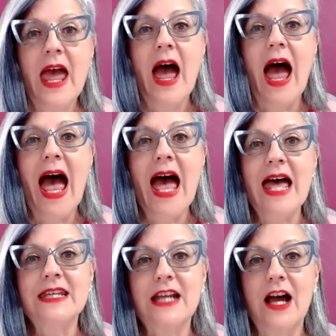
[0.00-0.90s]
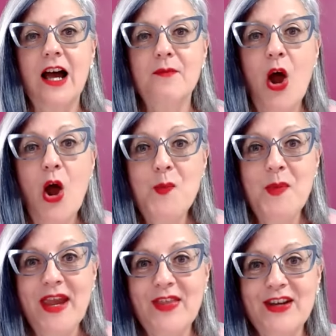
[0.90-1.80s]
And I'm hoping
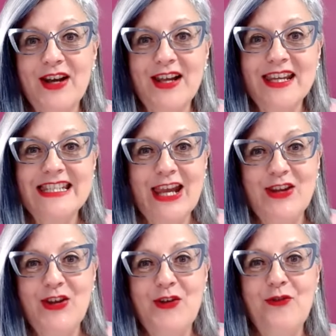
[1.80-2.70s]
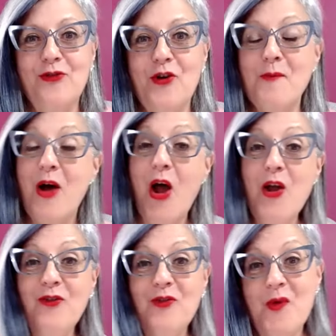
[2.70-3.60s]
that I can take you from
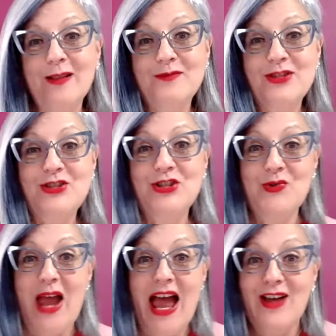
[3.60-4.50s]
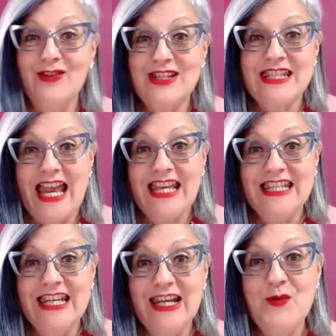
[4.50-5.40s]
overwhelmed to
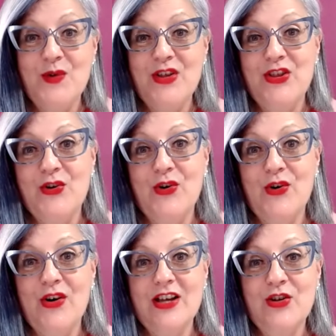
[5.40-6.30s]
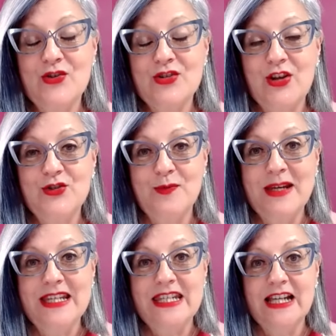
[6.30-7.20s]
outstanding with your, your social
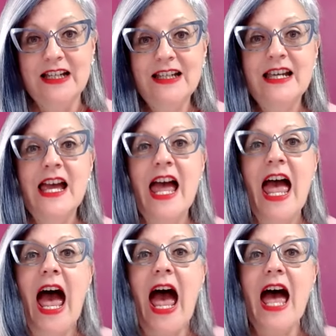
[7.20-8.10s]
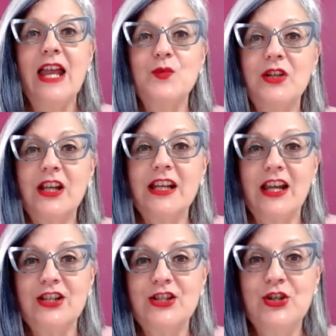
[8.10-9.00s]
media. And what I'd like to
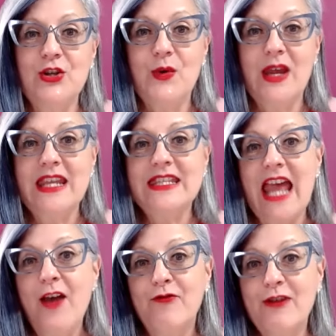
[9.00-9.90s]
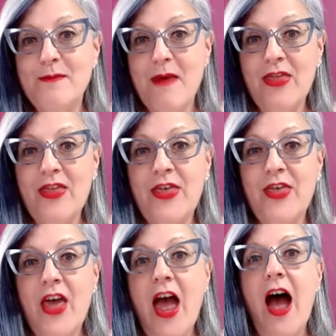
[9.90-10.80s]
do is every month
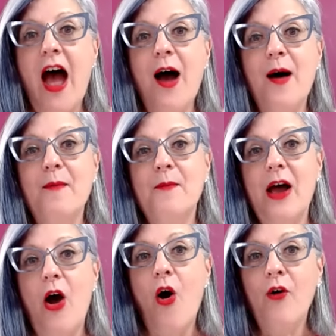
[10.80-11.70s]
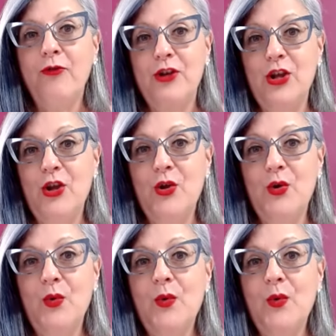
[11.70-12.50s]
um, offer you